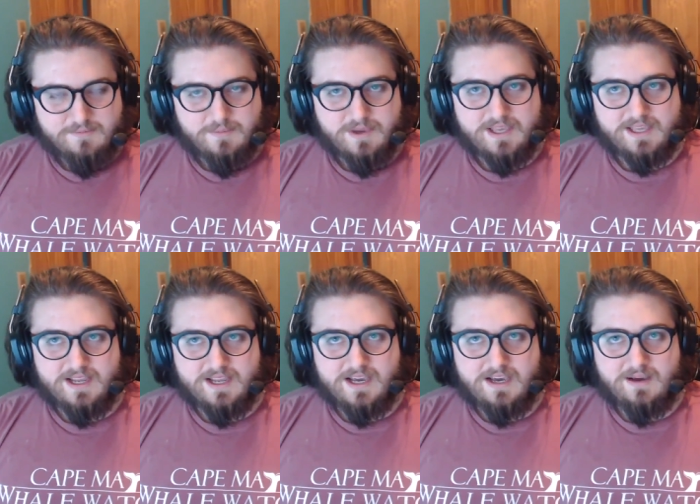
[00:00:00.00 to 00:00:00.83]

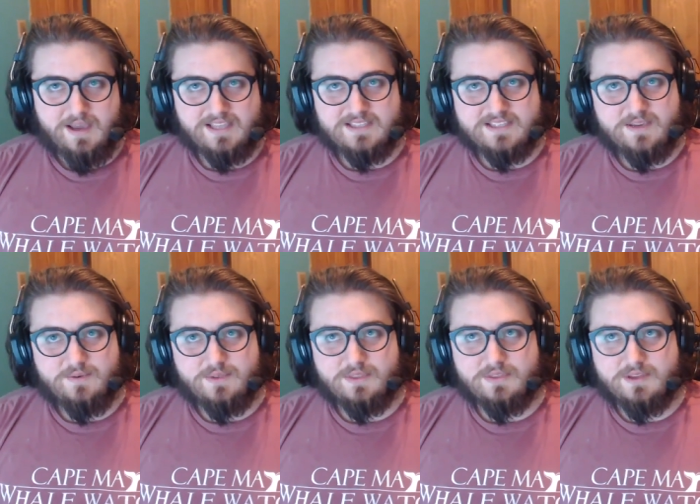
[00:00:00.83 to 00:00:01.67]
But uh, I could say
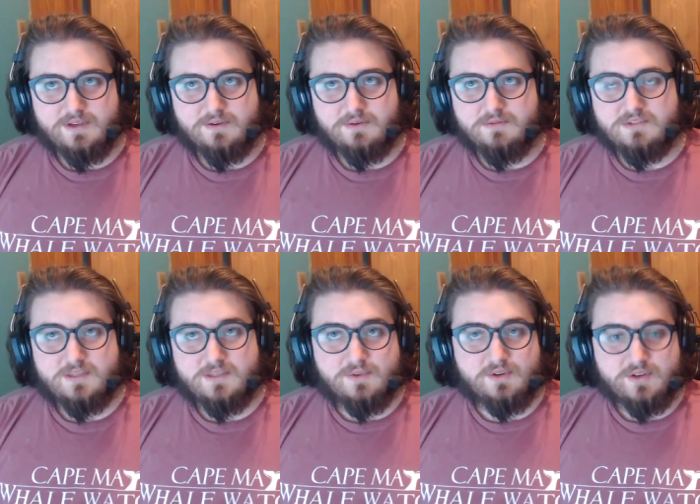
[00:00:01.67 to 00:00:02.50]
with you know
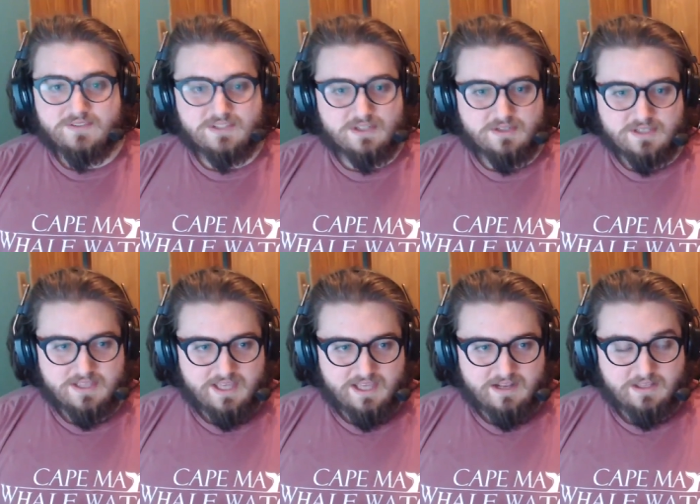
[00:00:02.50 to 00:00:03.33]
some degree of certainty
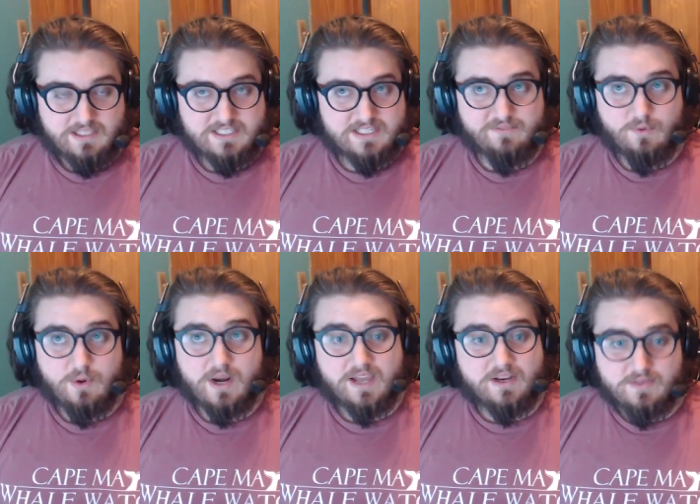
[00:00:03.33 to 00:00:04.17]
that at least everyone
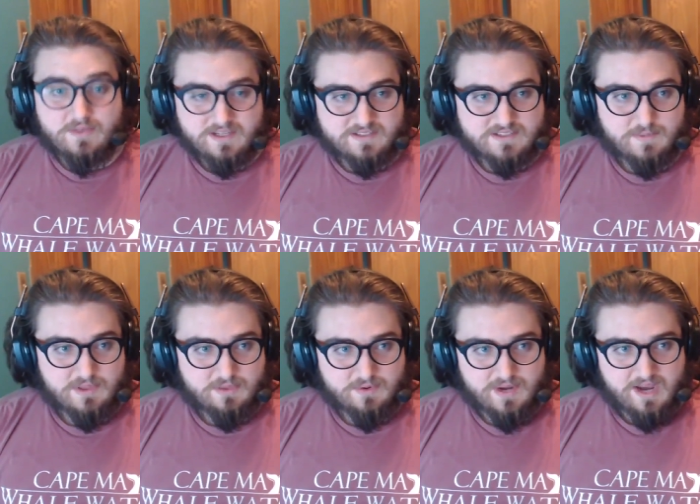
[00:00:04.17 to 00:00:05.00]
I know that has been
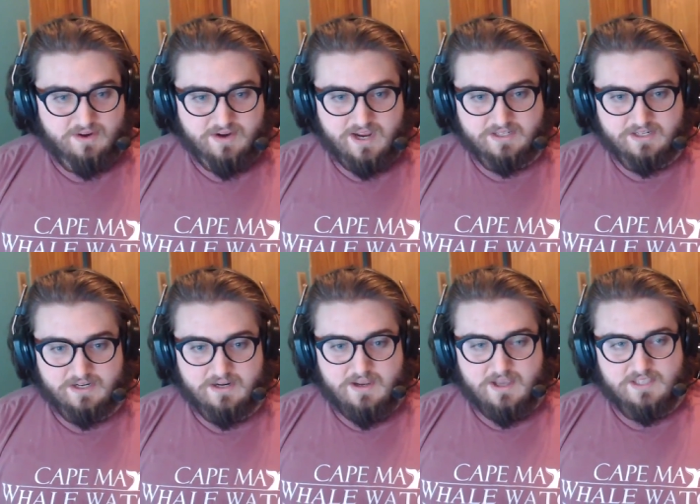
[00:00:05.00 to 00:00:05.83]
through Hack Reactor
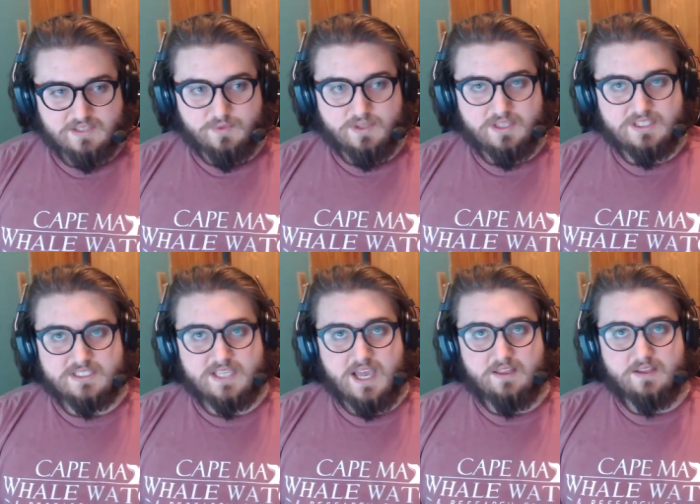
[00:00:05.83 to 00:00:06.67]
it's a really
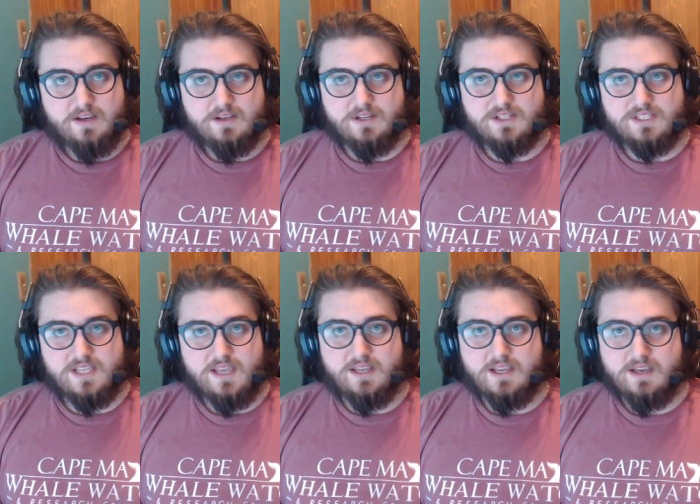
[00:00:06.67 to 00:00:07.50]
solid
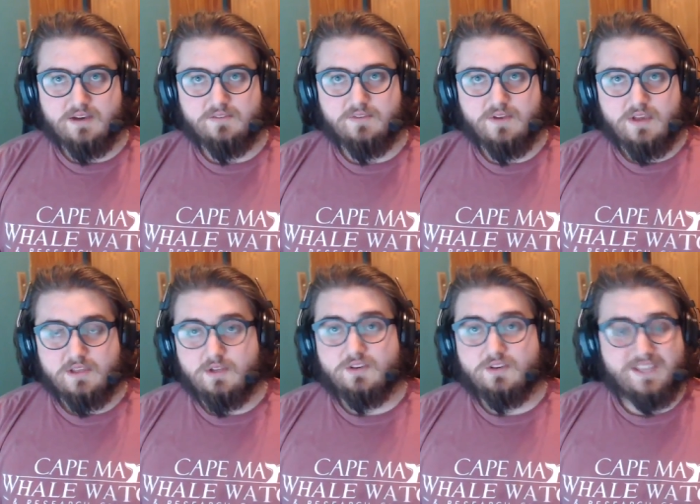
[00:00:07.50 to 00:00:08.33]
understanding of
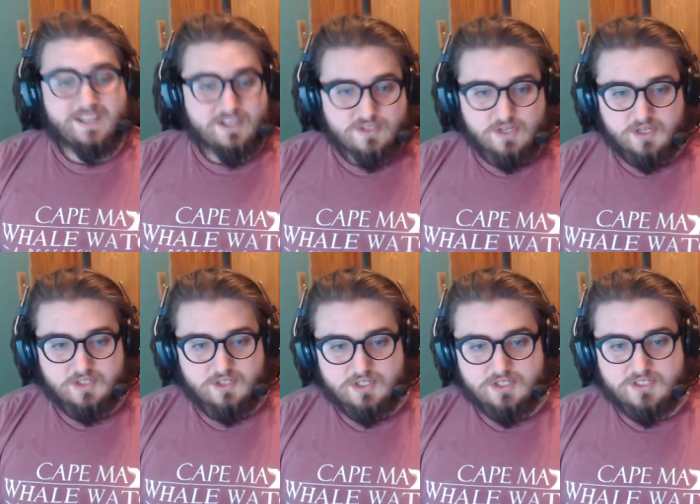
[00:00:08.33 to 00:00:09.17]
you know data
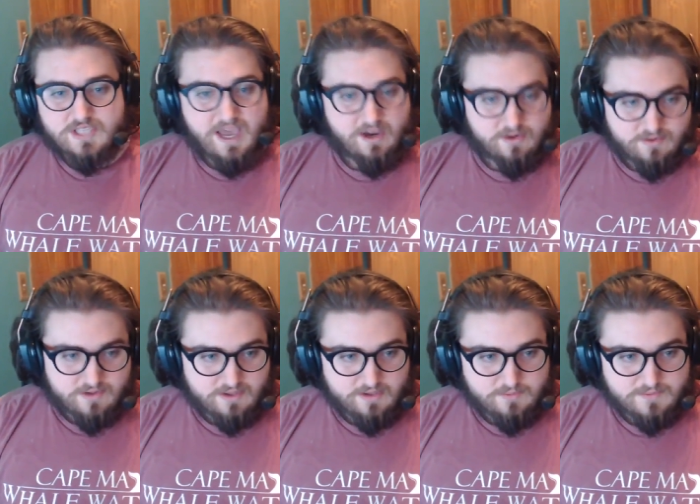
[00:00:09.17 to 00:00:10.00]
structures,
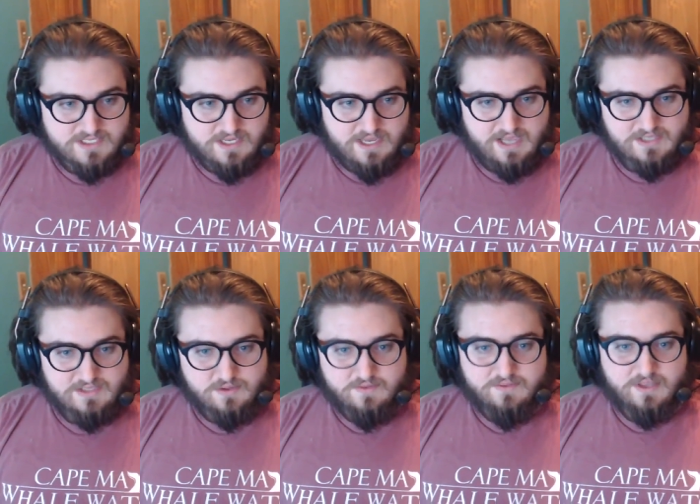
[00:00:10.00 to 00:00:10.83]
algorithms, how
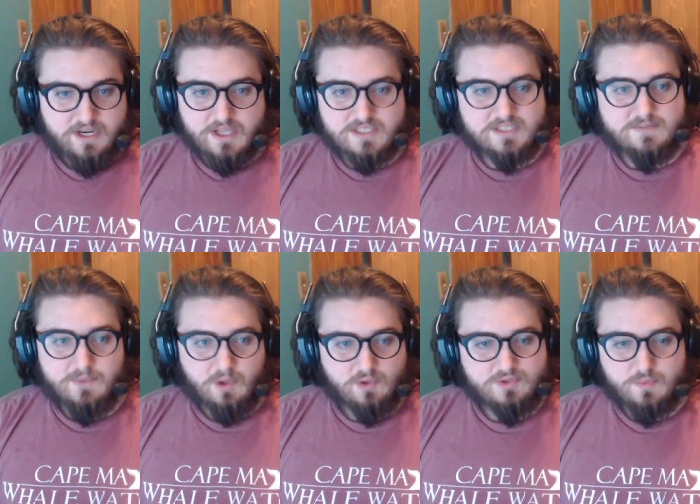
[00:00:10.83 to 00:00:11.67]
sort of the nuts and
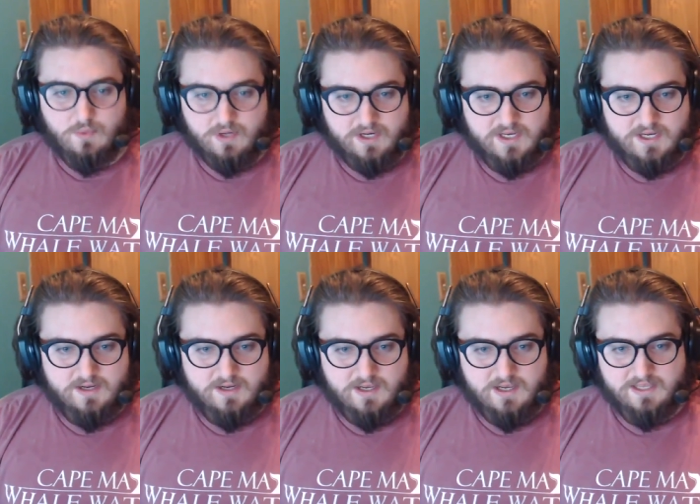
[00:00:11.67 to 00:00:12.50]
bolts work
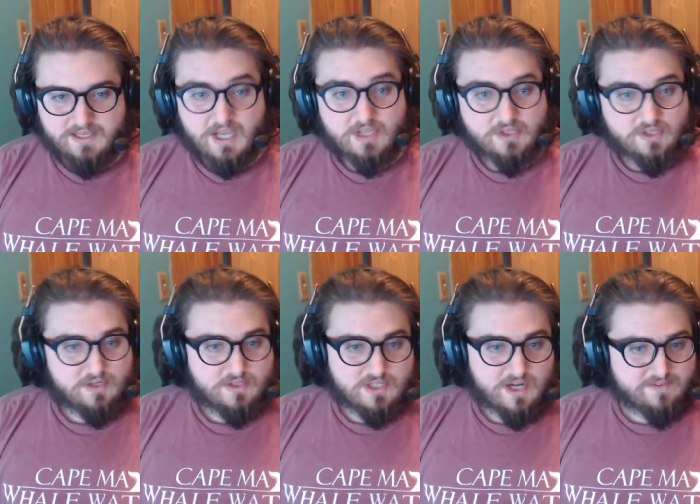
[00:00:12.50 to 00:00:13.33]
uh, like
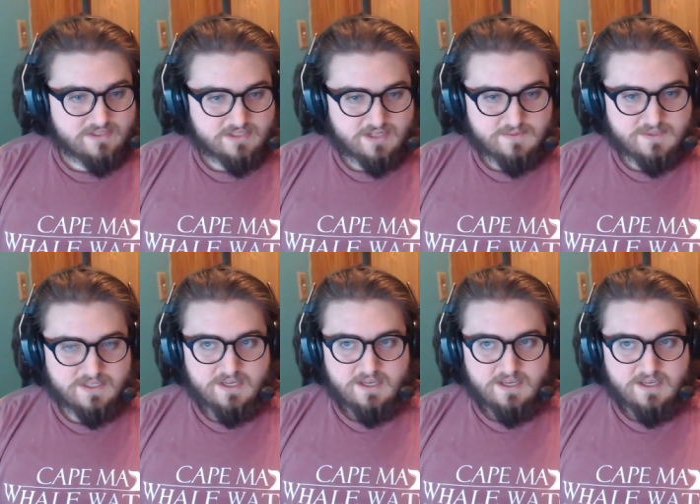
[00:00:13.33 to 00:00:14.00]
under JavaScript,